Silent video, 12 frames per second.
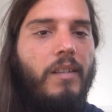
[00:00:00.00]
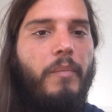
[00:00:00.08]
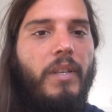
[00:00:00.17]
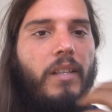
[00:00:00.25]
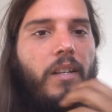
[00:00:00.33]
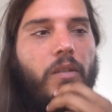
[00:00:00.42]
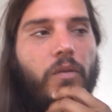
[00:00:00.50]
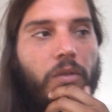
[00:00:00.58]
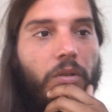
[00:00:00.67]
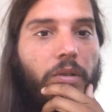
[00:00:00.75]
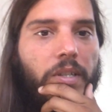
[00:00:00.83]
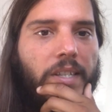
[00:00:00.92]
the ability to
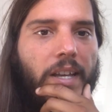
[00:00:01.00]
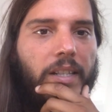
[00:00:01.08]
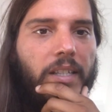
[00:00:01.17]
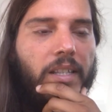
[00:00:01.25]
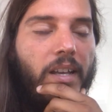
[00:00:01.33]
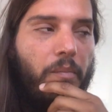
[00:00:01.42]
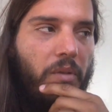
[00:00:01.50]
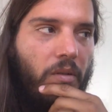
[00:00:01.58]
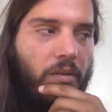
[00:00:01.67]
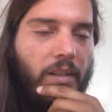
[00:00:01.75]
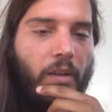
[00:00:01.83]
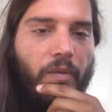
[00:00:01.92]
do exactly that
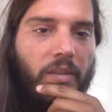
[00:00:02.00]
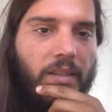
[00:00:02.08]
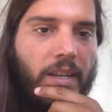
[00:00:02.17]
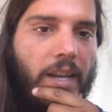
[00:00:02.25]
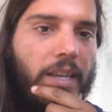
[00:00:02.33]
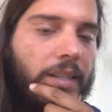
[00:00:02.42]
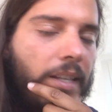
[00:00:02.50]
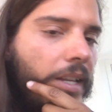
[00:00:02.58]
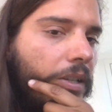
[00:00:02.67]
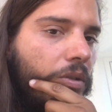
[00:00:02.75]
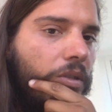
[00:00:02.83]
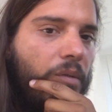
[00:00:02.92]
because love is the highest
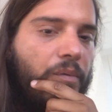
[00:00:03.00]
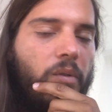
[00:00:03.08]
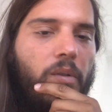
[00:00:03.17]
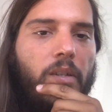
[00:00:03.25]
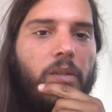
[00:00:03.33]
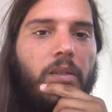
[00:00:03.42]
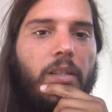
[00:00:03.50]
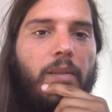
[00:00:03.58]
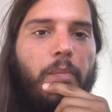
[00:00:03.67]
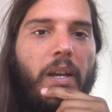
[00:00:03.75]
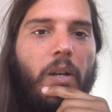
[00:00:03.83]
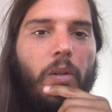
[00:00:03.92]
energy of creation at the
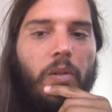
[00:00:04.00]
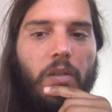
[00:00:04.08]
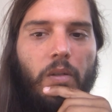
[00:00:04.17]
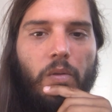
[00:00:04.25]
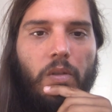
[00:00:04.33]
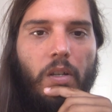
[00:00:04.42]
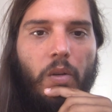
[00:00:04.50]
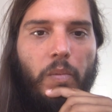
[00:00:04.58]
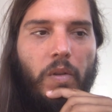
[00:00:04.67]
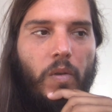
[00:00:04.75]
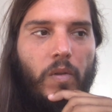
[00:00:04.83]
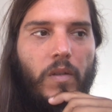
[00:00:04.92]
biological scale
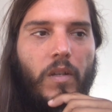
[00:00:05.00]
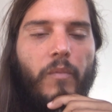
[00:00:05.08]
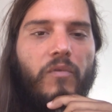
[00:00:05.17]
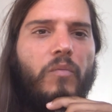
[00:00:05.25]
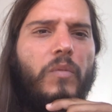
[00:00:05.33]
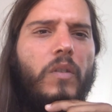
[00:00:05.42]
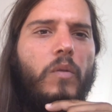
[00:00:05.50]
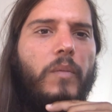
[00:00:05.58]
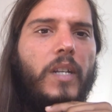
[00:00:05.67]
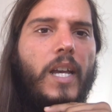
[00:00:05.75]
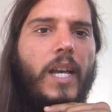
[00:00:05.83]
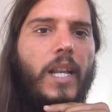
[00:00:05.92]
because it comes from the
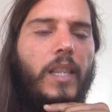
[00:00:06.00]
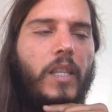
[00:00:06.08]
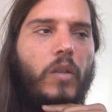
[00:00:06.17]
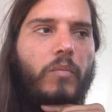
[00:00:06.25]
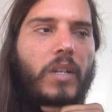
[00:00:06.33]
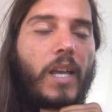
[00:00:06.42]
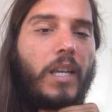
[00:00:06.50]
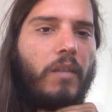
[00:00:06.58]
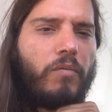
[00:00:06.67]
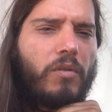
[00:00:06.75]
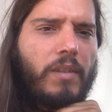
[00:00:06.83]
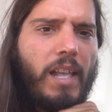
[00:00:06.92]
human heart and the human heart
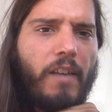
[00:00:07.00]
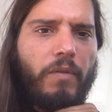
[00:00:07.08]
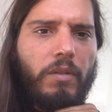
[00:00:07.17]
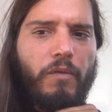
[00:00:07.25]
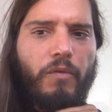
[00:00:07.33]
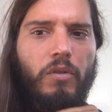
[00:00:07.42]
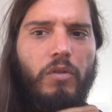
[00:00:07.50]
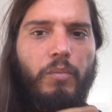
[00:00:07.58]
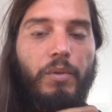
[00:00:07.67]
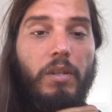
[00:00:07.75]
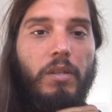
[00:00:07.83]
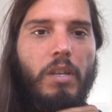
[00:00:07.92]
gives us life in the first
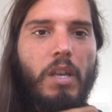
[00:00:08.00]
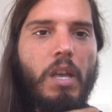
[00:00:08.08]
place.